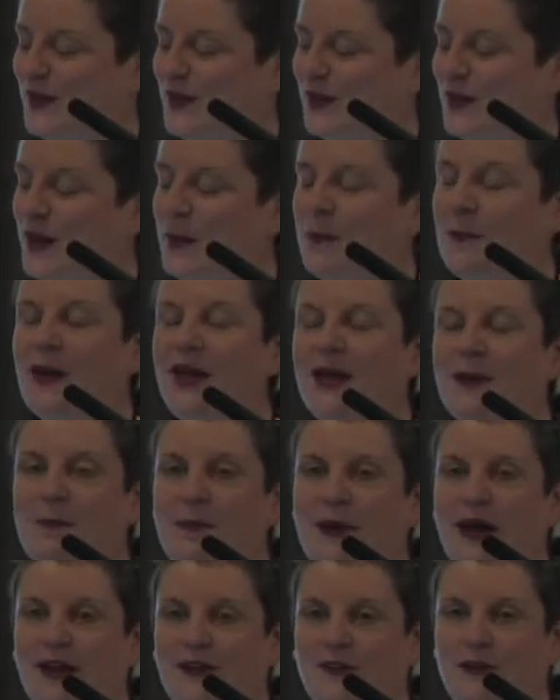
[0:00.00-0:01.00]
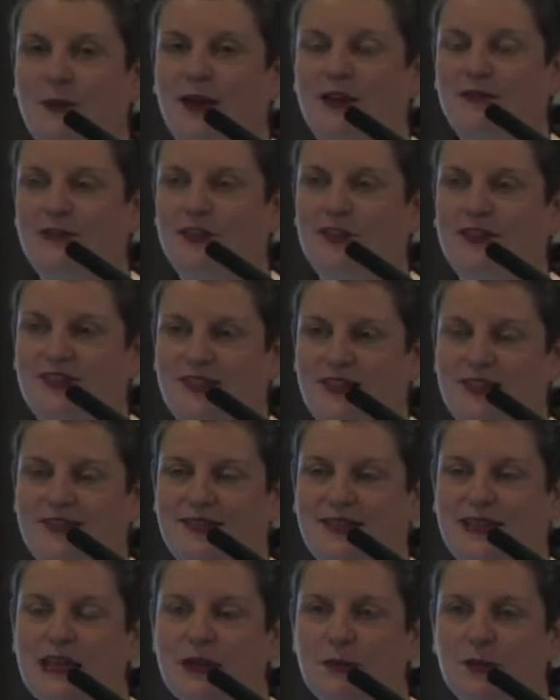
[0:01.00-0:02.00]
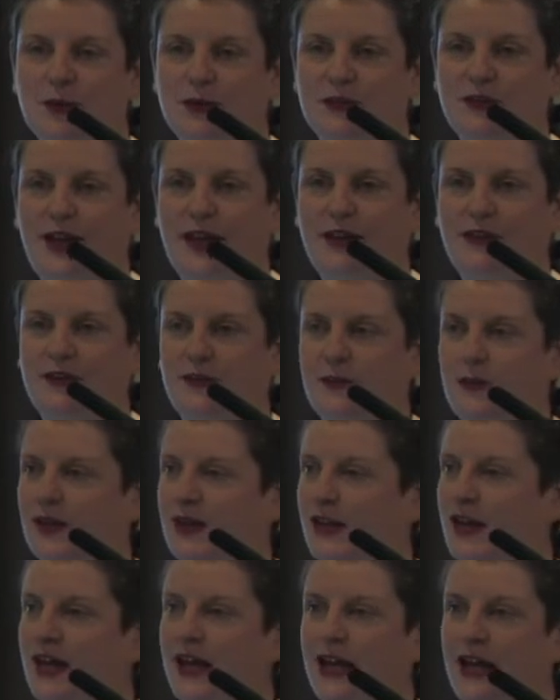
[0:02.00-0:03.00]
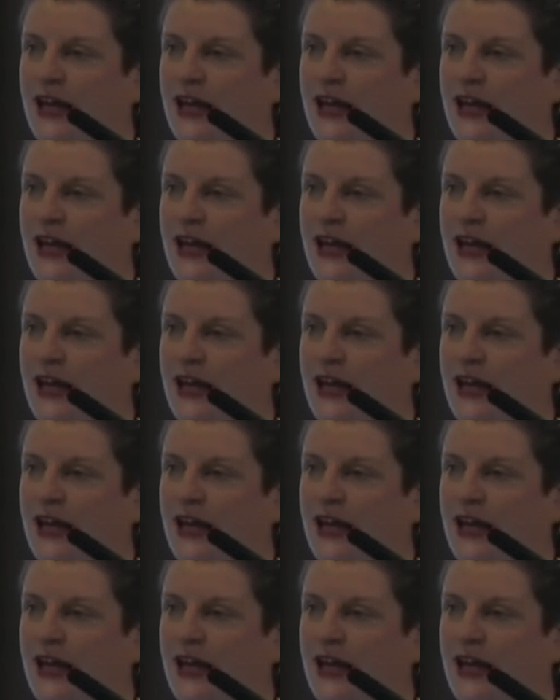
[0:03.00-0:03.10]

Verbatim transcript: the um, impact my first six chemos had on me.